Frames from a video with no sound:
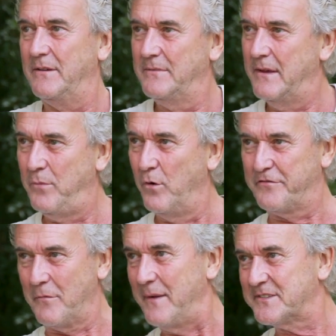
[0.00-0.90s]
a boy
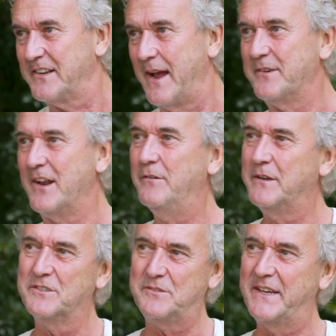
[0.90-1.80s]
from Amsterdam, you know.
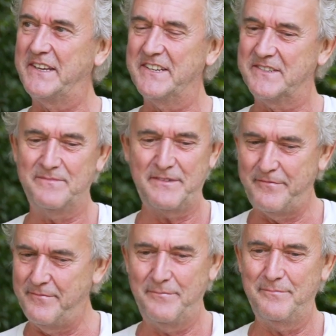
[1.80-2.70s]
He was speaking this
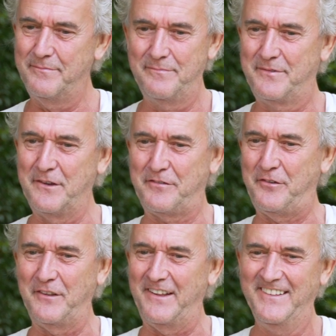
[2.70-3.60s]

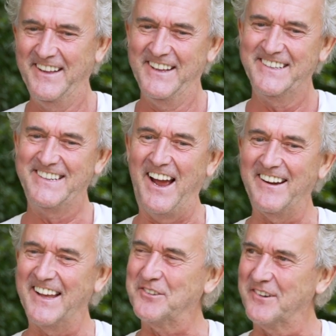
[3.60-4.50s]
beautiful
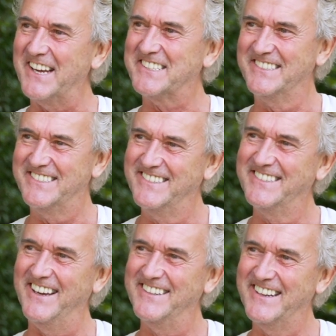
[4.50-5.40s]
dialect or accent.
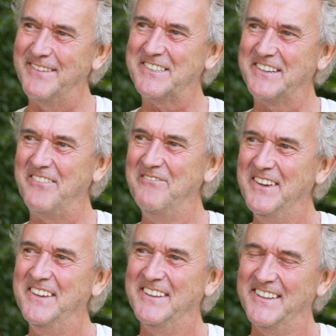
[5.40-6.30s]
Yeah, the Amsterdam
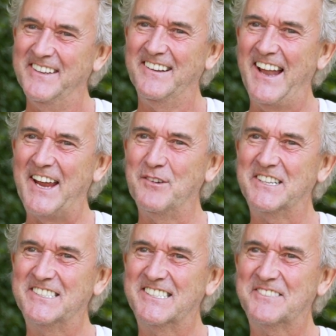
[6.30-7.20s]

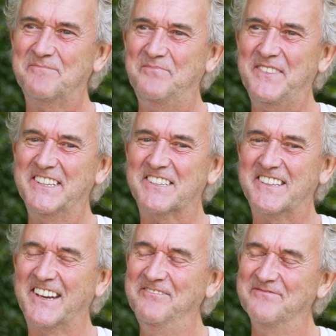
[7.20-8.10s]
language is interesting.